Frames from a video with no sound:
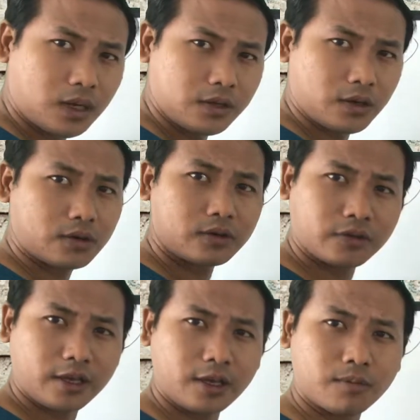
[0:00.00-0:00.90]
your
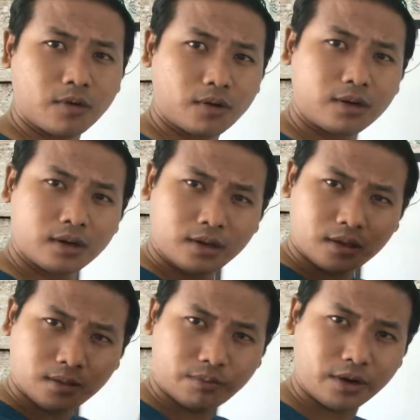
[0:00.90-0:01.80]
theme or
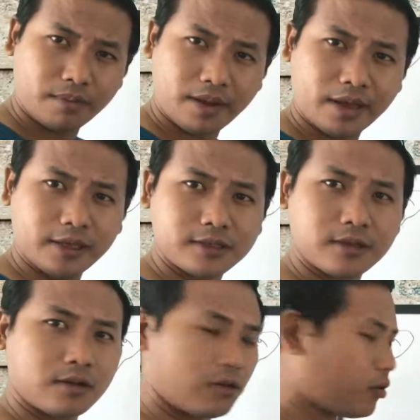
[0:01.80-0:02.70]
pre-made,
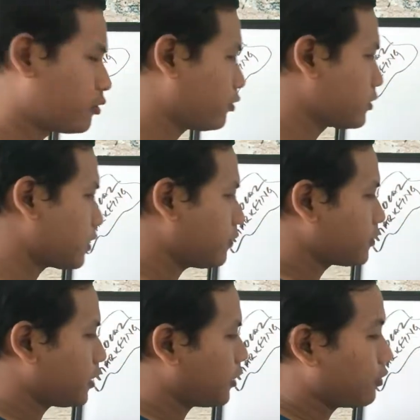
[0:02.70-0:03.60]
all those stuff,
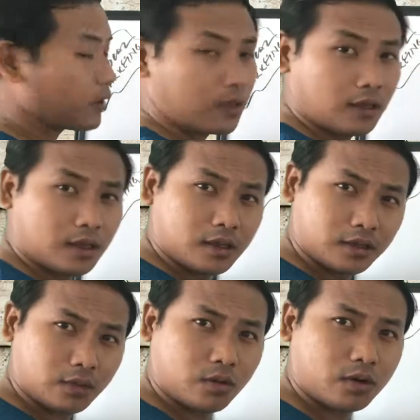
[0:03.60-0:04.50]
then you got
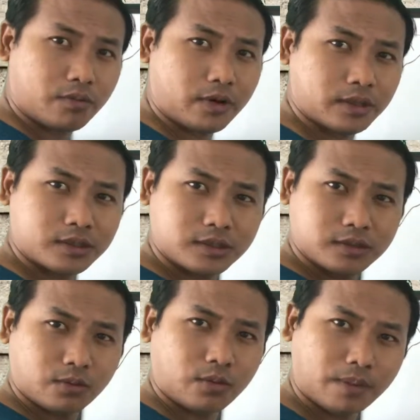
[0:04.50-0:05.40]
the
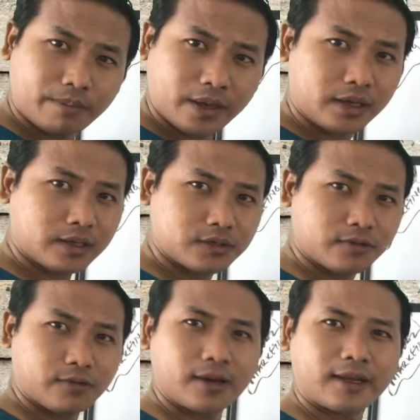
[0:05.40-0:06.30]
WordPress web page
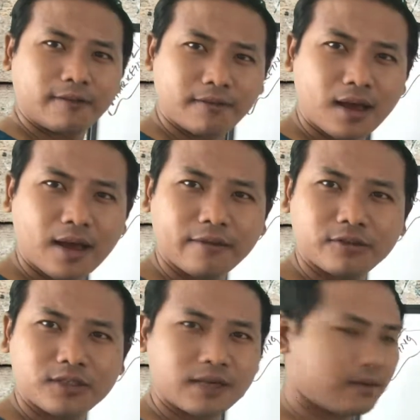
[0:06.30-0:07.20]
for like 5
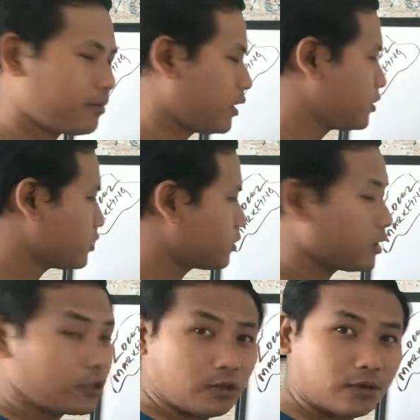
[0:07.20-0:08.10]
to 7 pages.
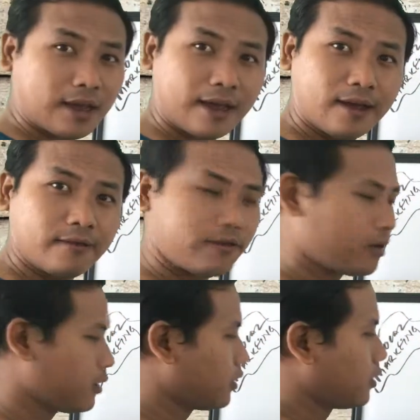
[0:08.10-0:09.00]
Then you have
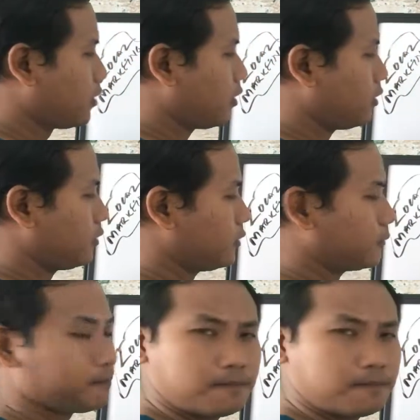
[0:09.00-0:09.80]
uh,